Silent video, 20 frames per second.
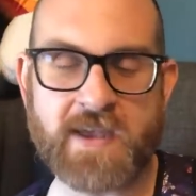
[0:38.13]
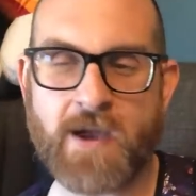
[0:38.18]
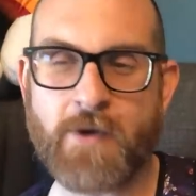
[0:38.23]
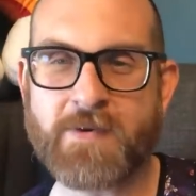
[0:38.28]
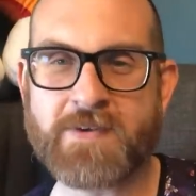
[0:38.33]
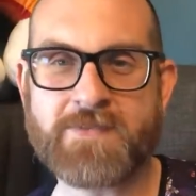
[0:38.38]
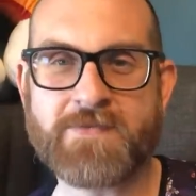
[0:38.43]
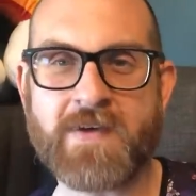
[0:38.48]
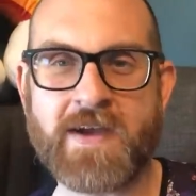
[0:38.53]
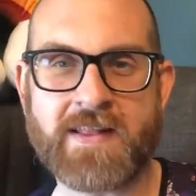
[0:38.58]
I
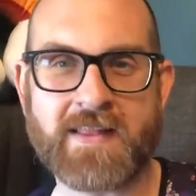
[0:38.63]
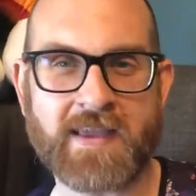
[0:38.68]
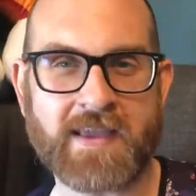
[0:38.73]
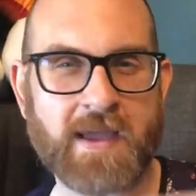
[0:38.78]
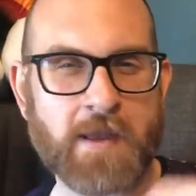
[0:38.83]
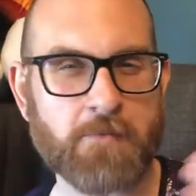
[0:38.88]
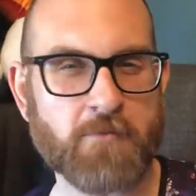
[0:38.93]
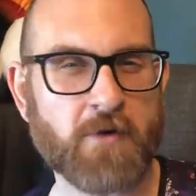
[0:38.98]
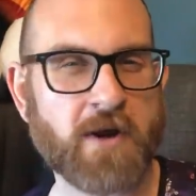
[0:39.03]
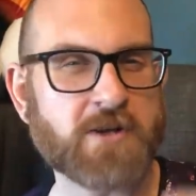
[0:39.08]
always find
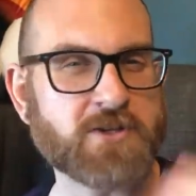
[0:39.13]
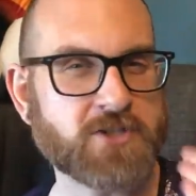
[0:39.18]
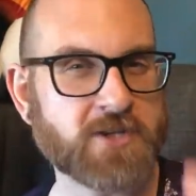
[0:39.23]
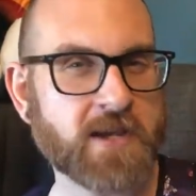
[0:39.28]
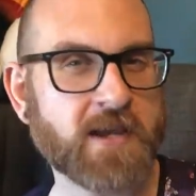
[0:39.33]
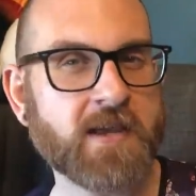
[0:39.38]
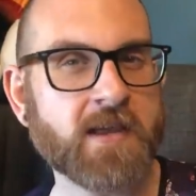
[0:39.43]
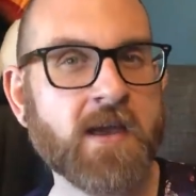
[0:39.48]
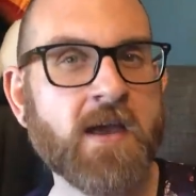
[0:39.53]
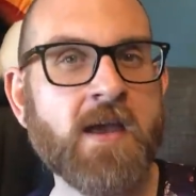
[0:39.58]
like I'm
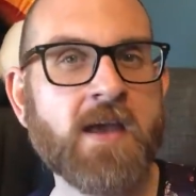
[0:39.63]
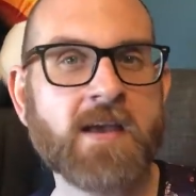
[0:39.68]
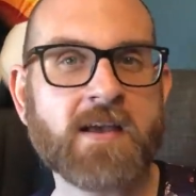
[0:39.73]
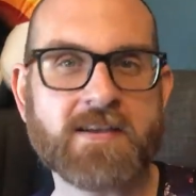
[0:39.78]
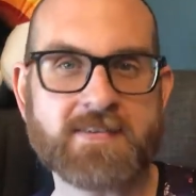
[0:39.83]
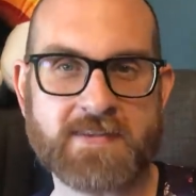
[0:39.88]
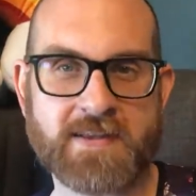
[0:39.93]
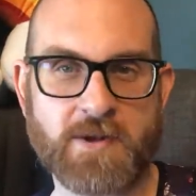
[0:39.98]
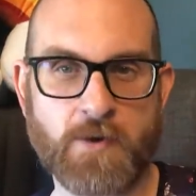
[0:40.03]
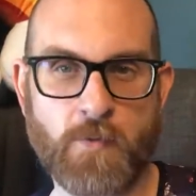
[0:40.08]
rushing
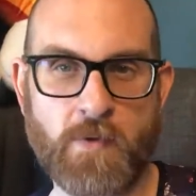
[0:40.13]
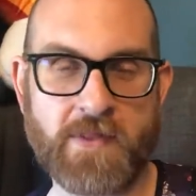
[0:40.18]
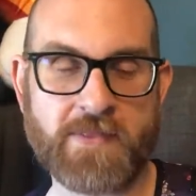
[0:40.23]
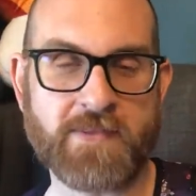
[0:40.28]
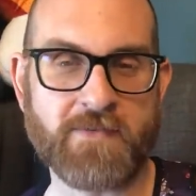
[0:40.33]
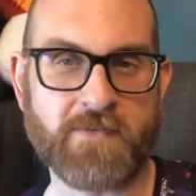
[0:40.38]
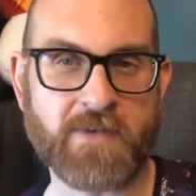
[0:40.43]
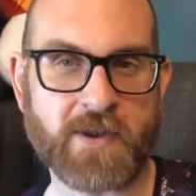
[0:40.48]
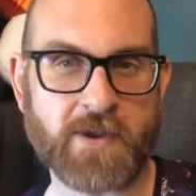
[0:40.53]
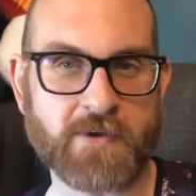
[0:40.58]
because I don't
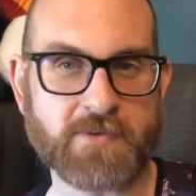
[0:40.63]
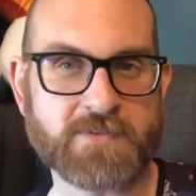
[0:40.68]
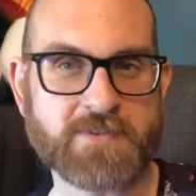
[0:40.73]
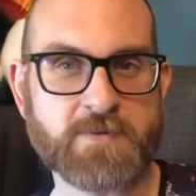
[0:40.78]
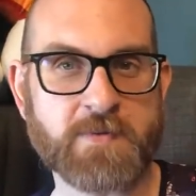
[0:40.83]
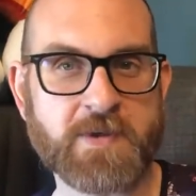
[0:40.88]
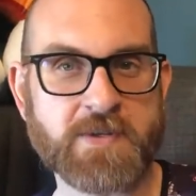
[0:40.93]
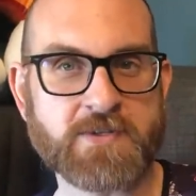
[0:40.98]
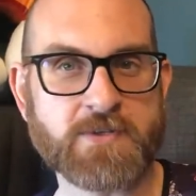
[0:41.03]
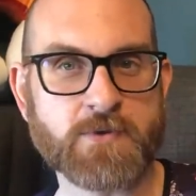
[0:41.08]
want the videos
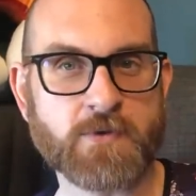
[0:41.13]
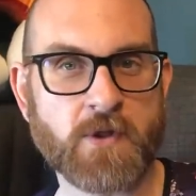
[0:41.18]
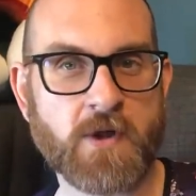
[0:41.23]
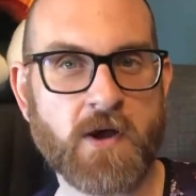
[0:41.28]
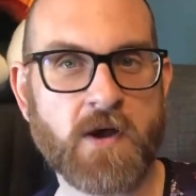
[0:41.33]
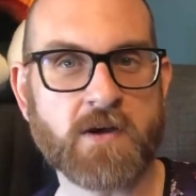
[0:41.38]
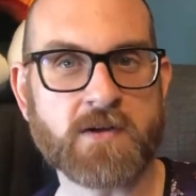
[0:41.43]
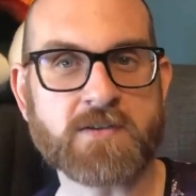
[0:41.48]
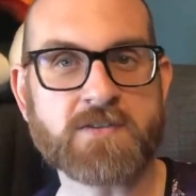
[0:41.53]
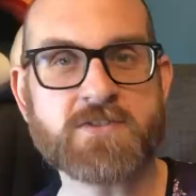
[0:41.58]
to be too
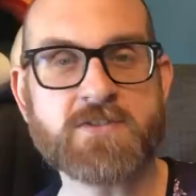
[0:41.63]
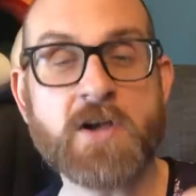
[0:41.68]
long.